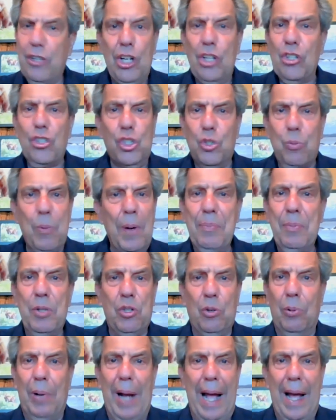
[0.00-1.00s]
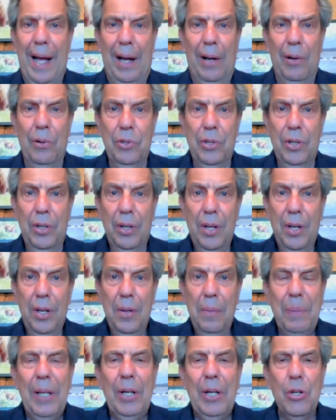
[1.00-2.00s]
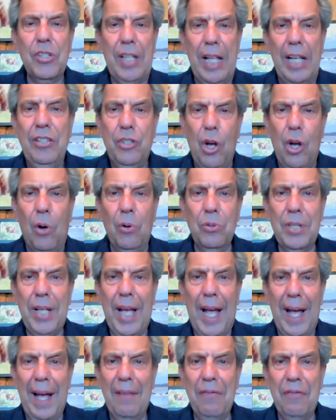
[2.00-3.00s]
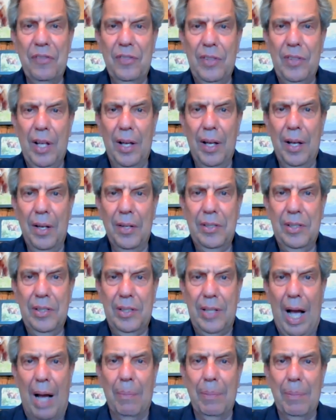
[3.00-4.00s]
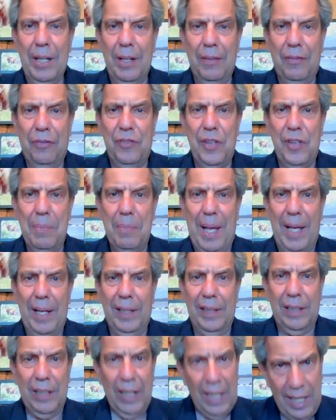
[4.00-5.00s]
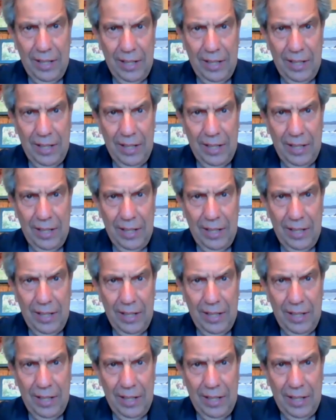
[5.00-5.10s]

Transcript: and just swims around because they don't have the dominant female